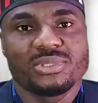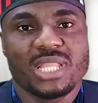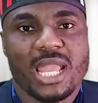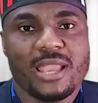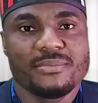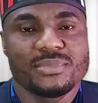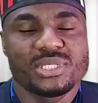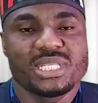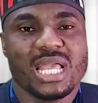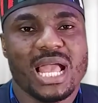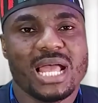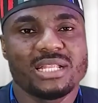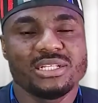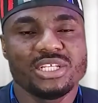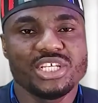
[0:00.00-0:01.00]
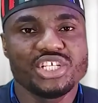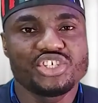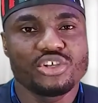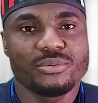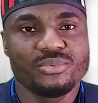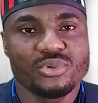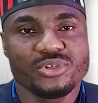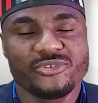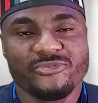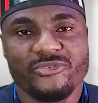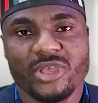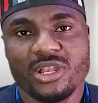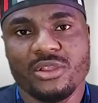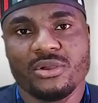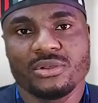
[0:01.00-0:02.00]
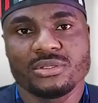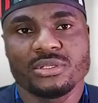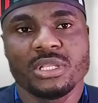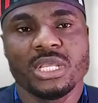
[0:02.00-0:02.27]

times, and each of those failures